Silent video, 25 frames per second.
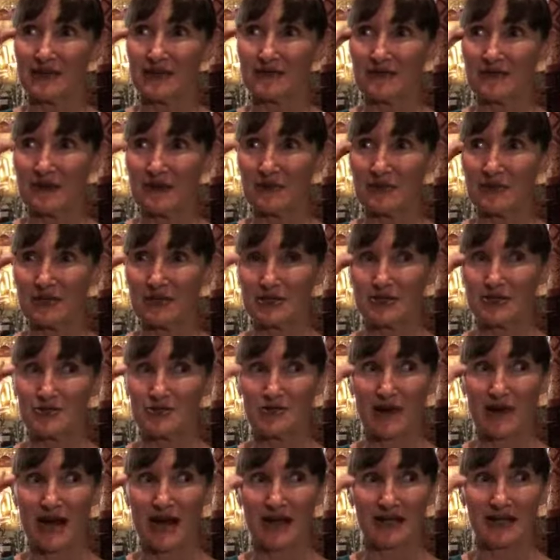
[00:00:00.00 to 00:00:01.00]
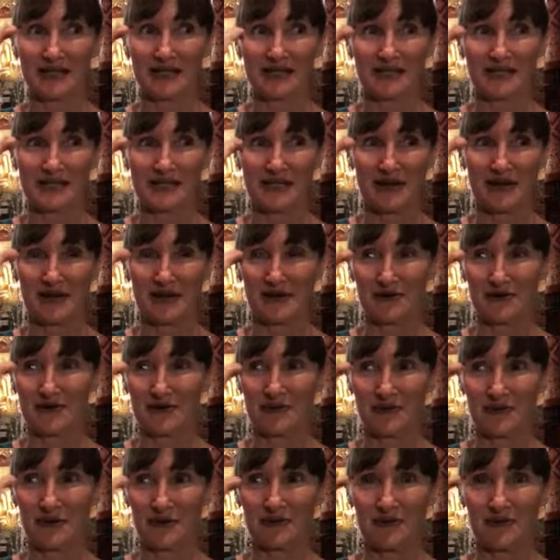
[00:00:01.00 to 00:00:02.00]
fabulous dragons that are
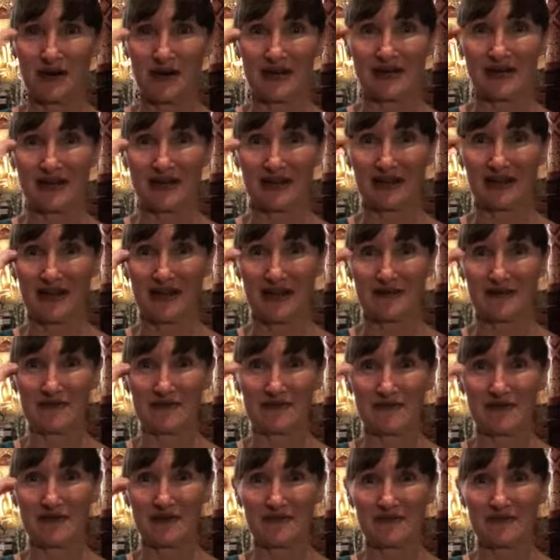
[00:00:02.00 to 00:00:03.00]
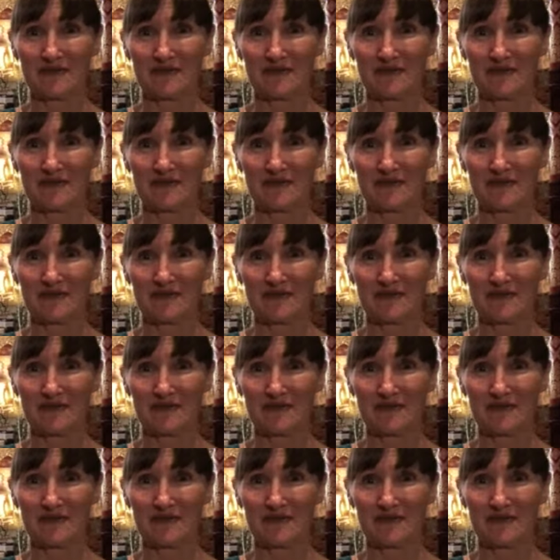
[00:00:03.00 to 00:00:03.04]
to my right and left.